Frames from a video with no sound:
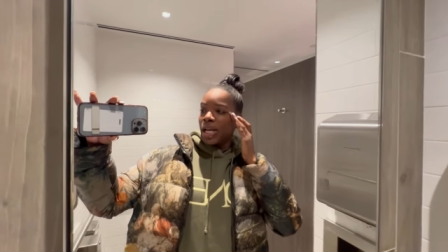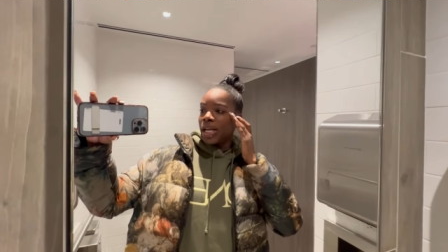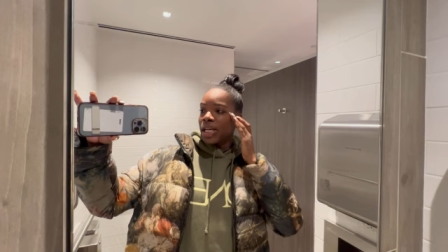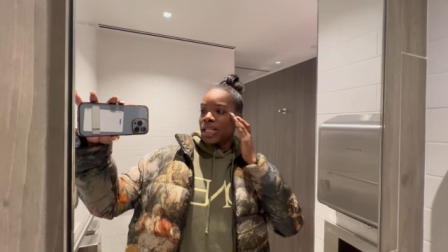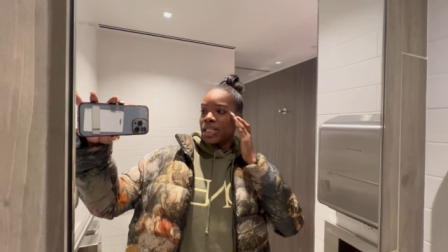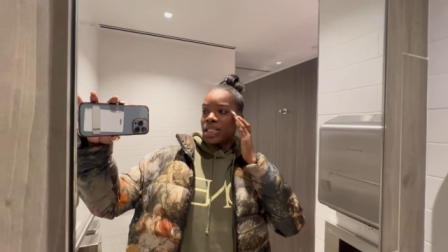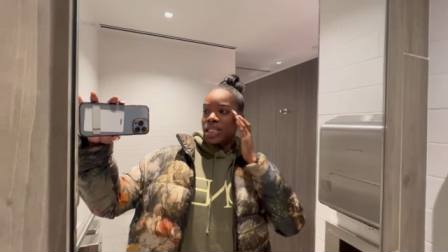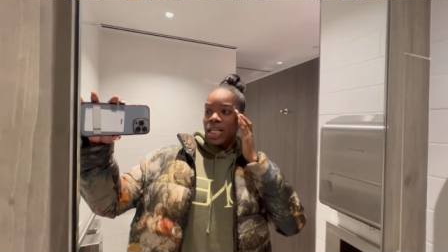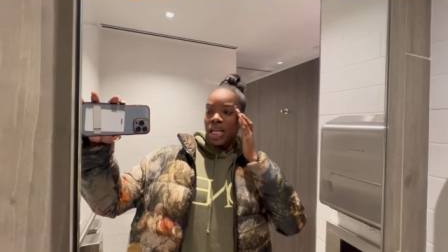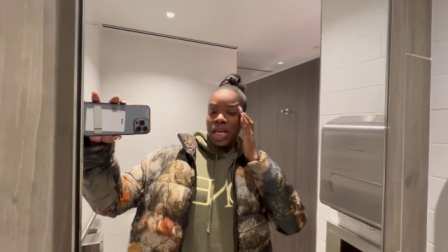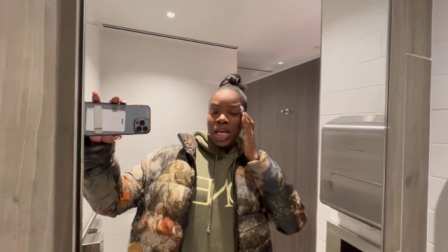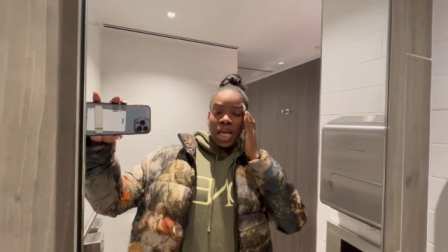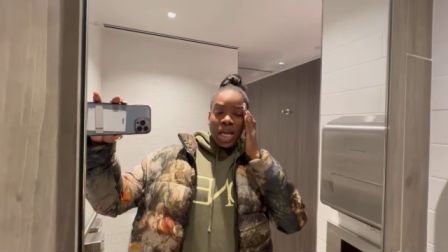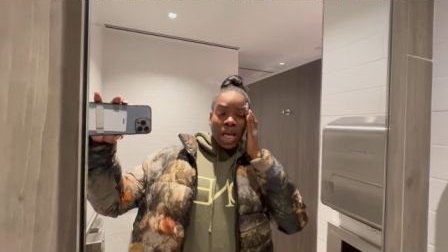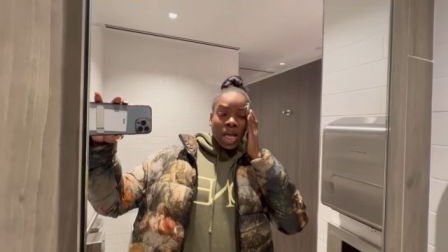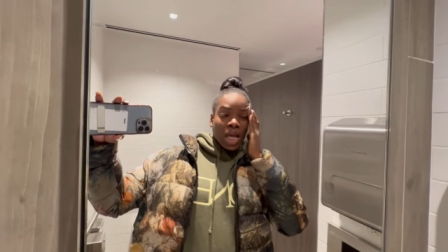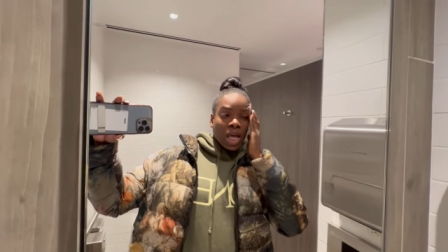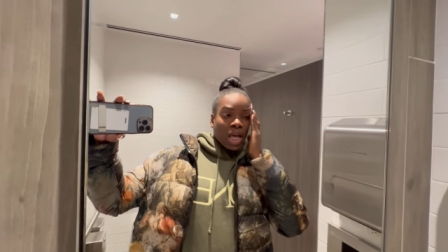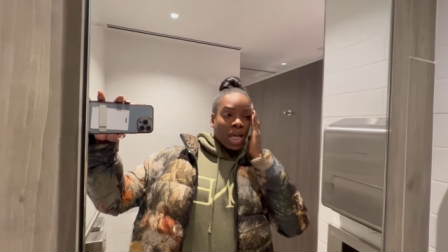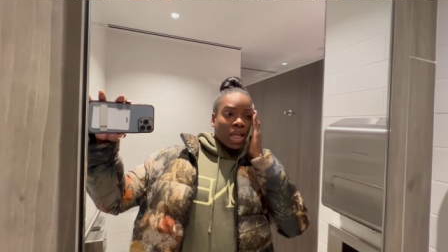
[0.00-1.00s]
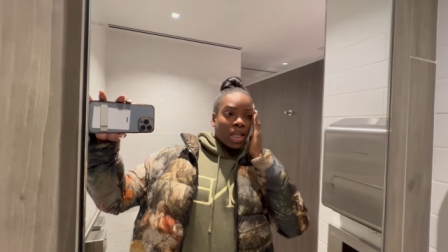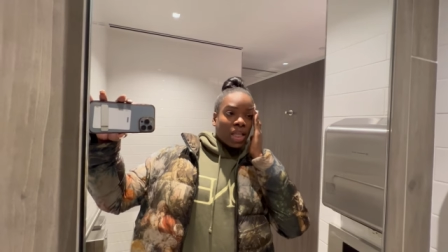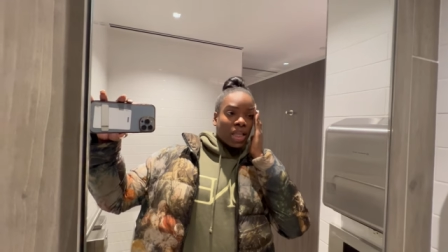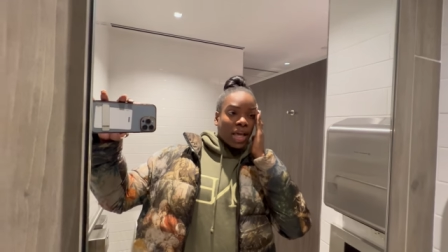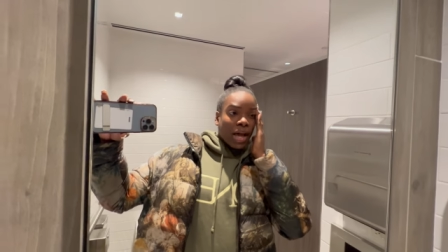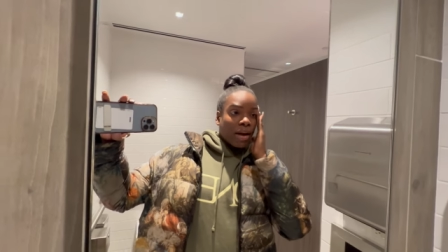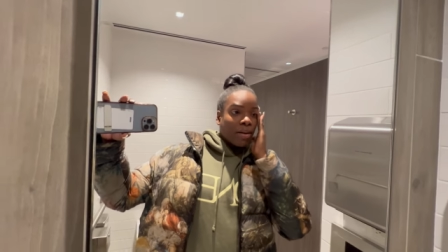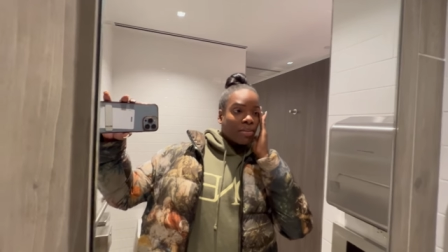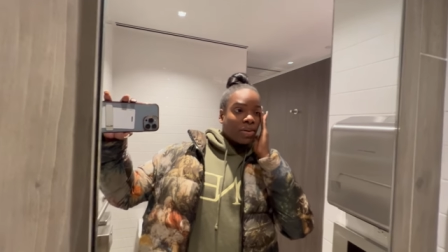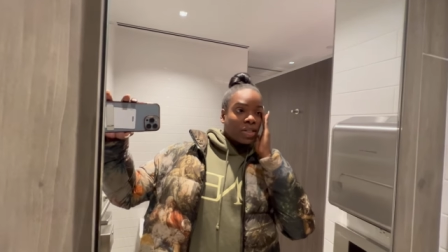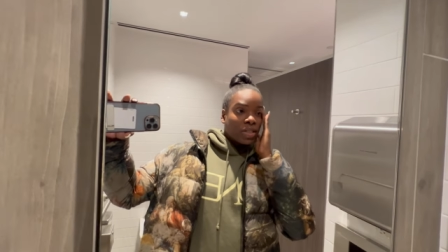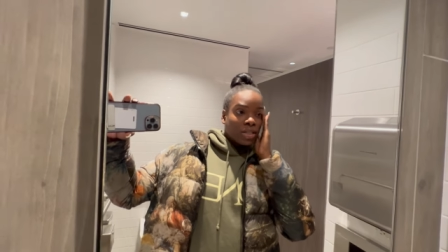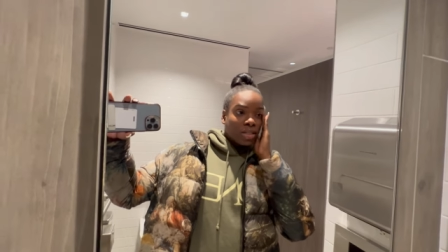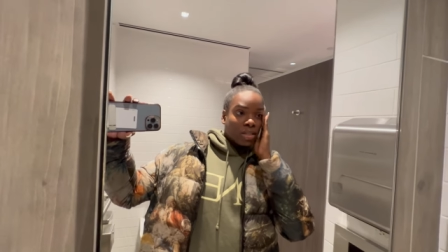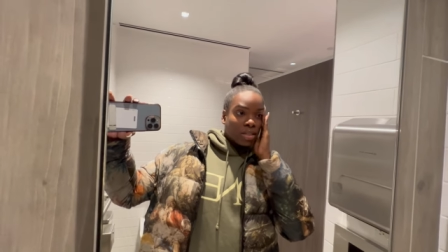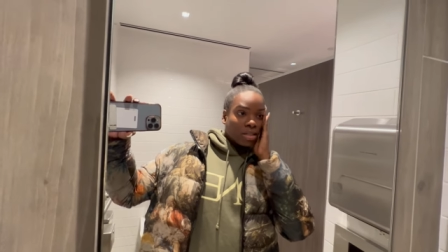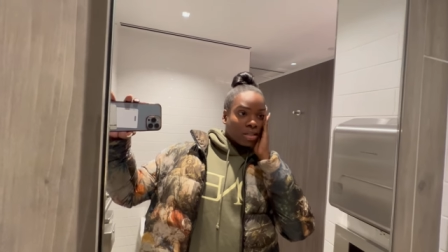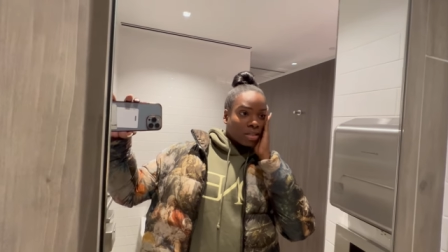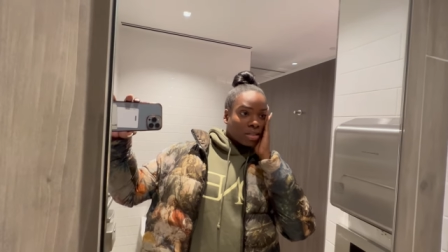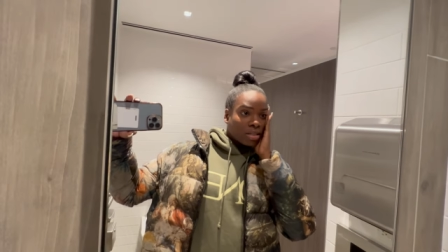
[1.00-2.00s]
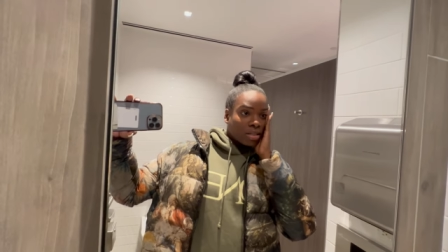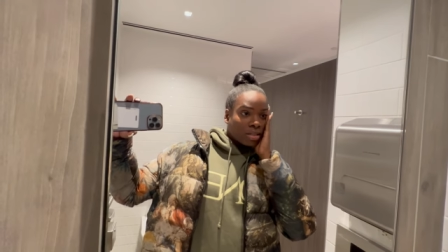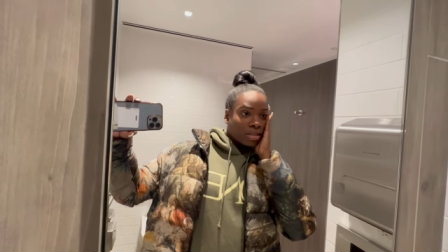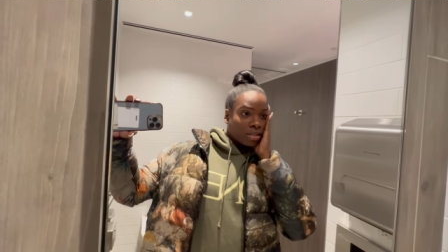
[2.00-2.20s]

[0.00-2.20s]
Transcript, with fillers: because that was